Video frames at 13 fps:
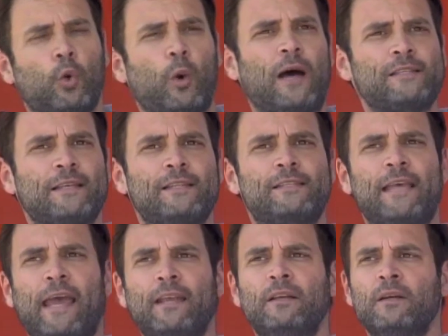to us and
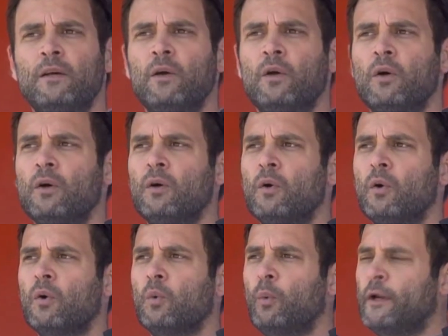said,
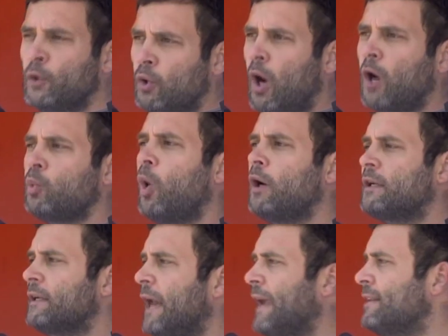we do not want
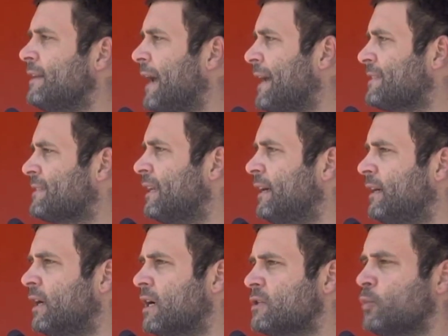9 gas
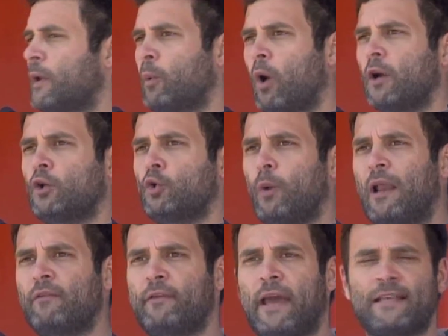cylinders, we want
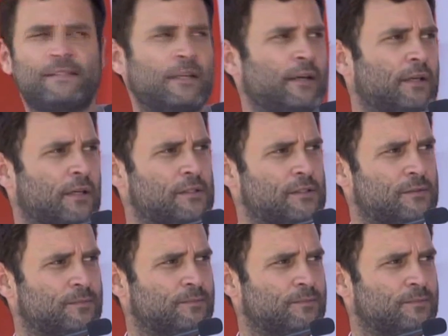12 gas cylinders.